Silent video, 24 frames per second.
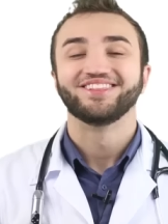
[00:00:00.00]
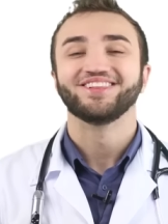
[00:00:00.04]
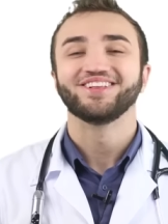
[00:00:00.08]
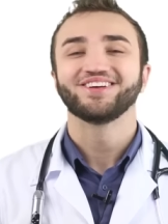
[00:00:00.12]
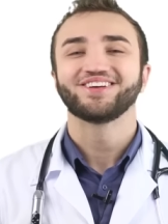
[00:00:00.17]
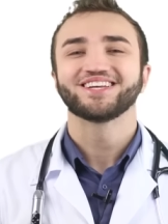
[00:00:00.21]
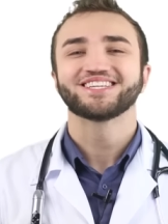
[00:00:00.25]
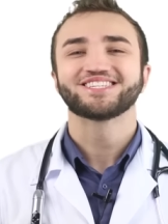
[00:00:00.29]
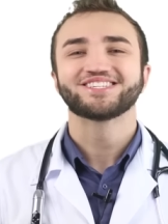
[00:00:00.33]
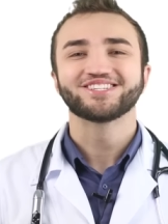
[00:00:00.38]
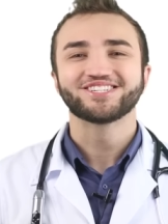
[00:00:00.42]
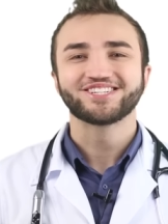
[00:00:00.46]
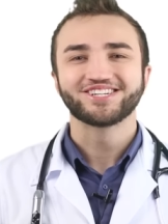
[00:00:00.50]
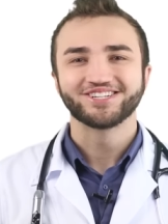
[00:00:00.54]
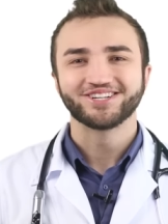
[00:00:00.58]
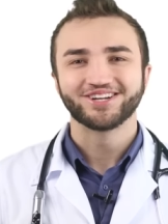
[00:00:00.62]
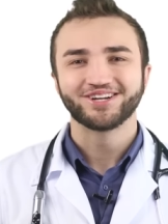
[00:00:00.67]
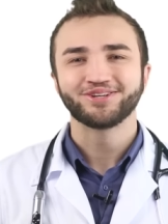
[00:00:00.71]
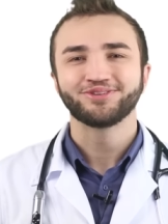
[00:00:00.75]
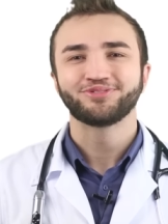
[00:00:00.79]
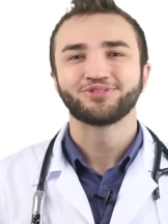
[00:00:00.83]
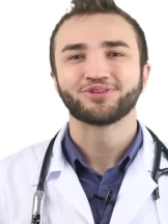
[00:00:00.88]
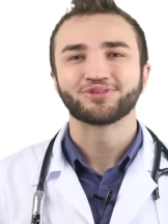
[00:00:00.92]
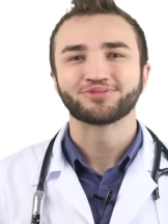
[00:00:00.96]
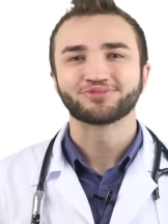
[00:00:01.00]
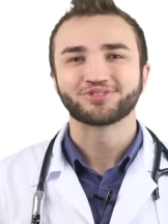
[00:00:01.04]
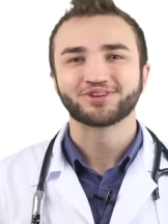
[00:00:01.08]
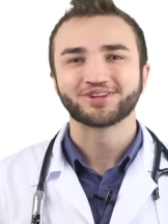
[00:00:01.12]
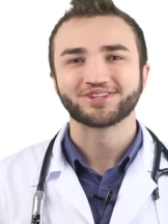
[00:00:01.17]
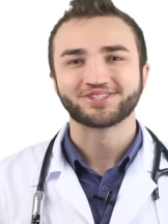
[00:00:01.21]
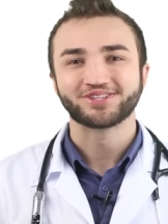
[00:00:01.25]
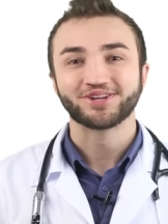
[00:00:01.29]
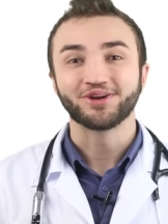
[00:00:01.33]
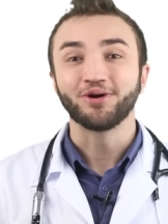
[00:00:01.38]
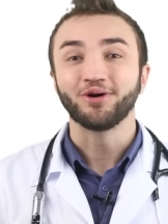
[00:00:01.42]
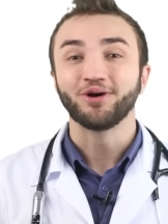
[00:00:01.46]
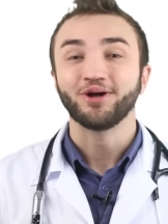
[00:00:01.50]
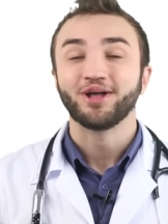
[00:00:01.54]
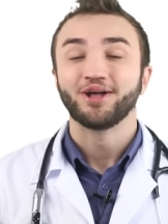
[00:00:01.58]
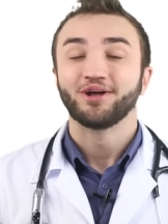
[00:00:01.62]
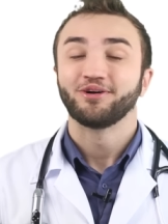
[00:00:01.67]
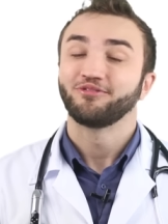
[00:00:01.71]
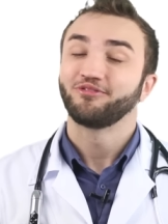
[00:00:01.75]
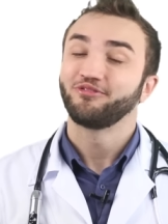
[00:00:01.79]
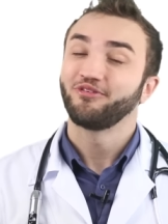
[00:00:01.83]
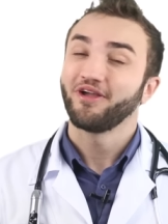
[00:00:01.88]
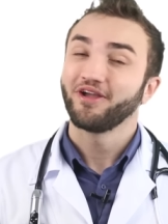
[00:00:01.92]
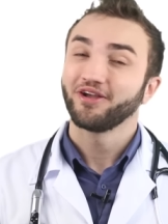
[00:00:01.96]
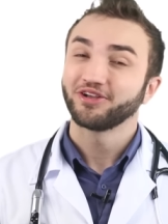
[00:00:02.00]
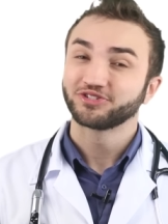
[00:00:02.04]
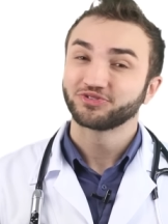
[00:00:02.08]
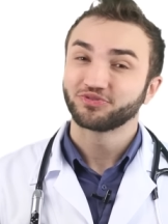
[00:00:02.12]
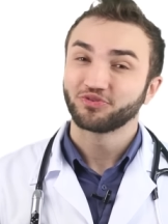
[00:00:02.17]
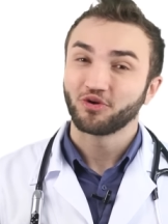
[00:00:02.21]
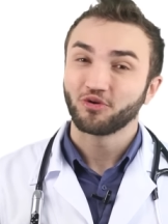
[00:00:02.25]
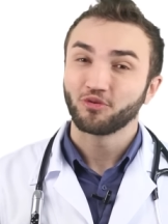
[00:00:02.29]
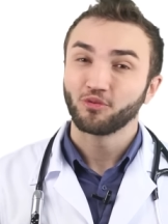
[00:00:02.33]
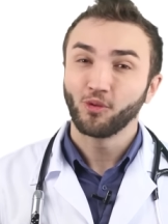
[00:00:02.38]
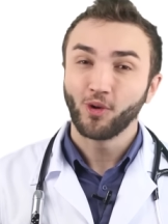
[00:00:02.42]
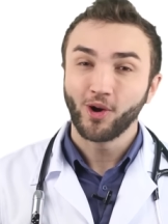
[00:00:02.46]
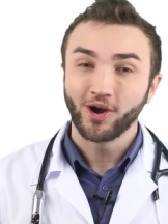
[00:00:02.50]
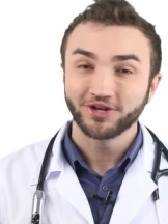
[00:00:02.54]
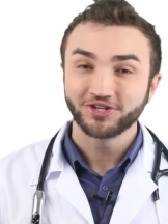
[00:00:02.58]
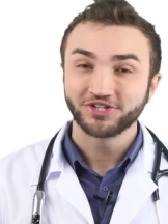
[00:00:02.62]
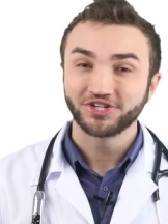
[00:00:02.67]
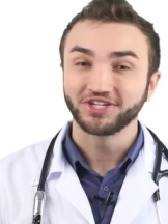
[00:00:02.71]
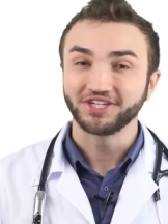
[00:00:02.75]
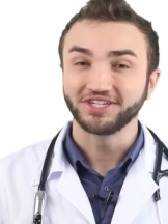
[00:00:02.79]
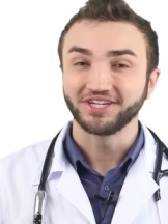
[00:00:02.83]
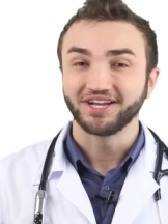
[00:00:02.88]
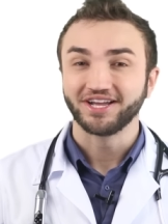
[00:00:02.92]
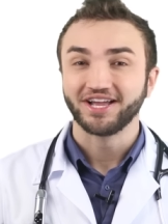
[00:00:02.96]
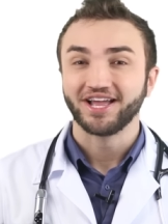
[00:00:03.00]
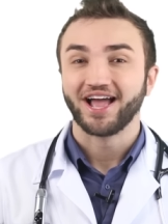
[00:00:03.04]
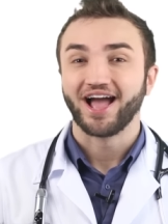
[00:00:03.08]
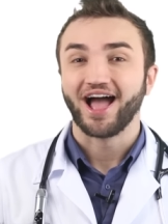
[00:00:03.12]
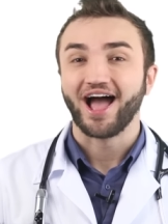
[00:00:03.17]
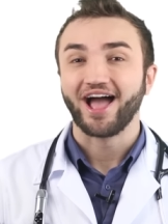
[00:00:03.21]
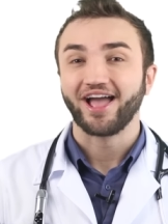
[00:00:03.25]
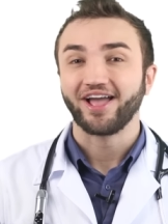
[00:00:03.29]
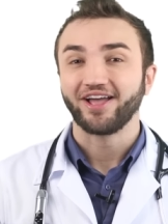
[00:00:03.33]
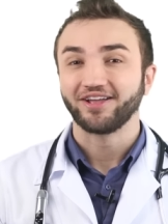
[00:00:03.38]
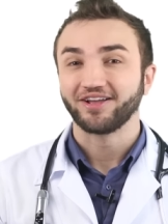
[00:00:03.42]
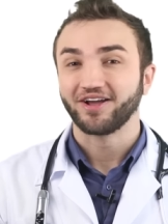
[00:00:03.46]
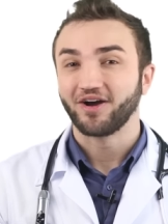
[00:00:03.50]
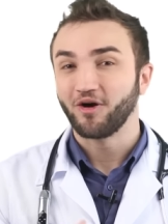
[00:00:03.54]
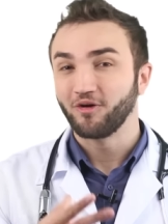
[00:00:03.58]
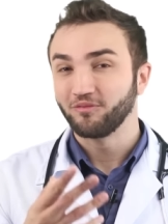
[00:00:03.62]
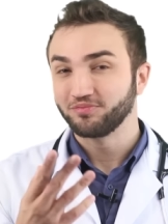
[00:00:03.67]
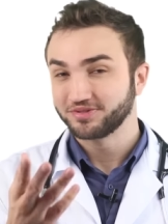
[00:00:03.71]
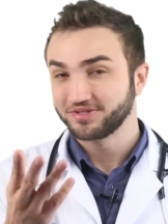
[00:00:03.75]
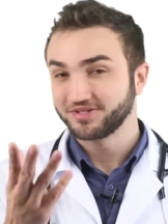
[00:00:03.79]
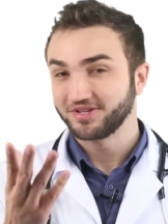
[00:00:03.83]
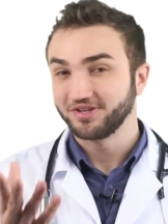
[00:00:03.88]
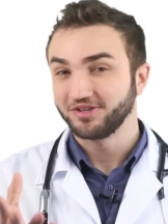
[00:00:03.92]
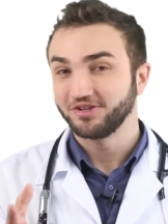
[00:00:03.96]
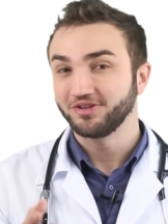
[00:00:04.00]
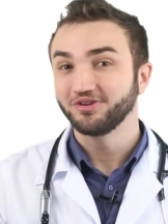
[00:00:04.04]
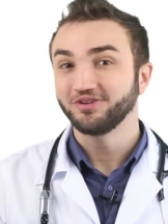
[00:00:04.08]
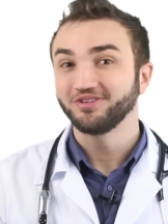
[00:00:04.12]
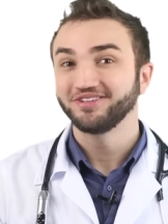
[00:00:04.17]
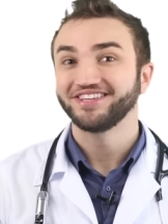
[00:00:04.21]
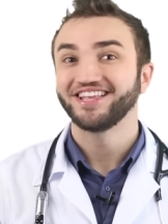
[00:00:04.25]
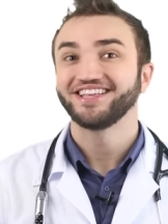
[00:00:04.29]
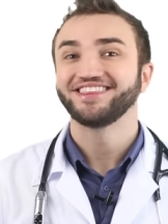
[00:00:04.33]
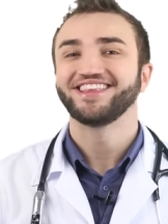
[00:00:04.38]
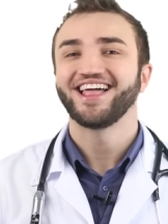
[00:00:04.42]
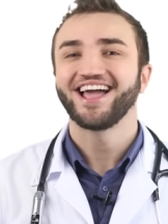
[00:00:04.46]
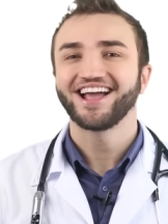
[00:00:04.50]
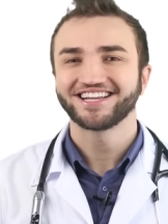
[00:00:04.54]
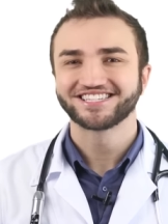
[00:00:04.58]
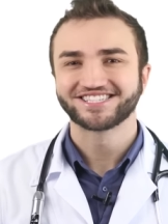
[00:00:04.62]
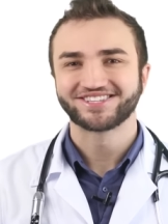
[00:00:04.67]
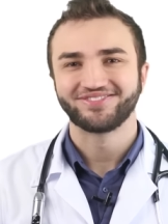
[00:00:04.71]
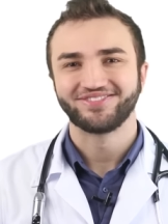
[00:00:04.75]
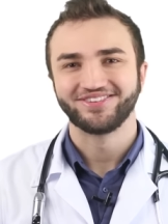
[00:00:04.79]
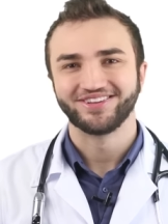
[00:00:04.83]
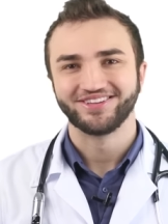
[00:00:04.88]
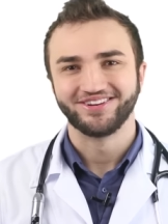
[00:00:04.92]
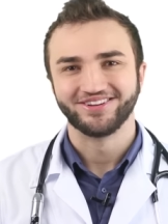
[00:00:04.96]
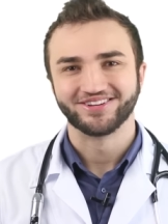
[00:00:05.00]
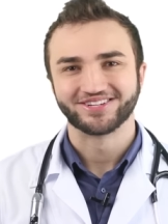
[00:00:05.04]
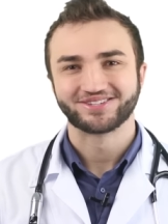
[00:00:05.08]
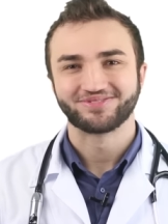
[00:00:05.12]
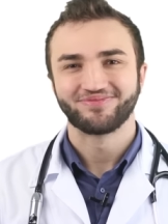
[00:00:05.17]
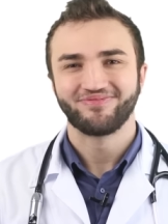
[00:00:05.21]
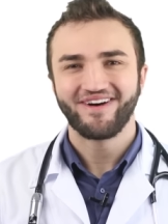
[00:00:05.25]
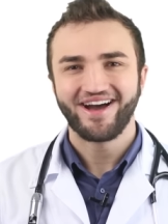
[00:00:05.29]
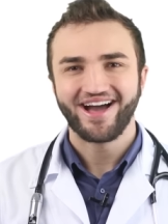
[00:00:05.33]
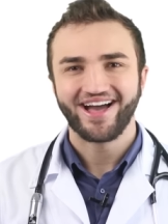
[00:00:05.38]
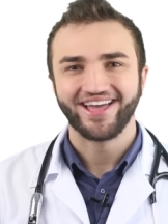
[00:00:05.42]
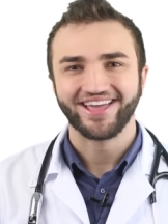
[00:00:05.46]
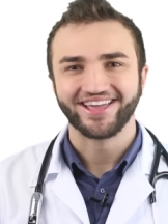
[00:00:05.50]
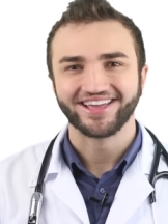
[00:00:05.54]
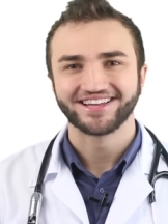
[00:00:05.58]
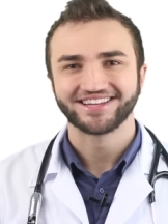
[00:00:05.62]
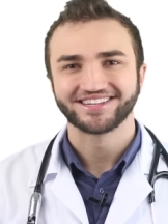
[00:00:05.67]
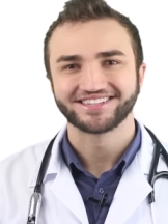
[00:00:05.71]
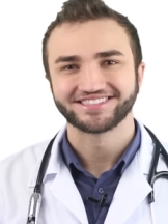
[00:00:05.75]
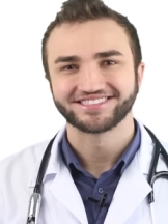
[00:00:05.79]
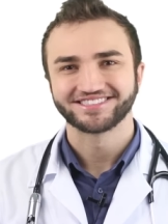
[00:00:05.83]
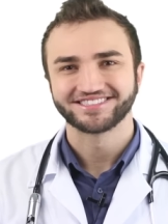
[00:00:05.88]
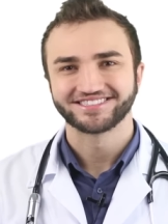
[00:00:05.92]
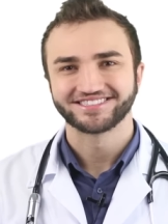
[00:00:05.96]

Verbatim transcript: Lucas Fustinoni from Brazil. Thanks for watching. I hope see you in the next videos. Bye!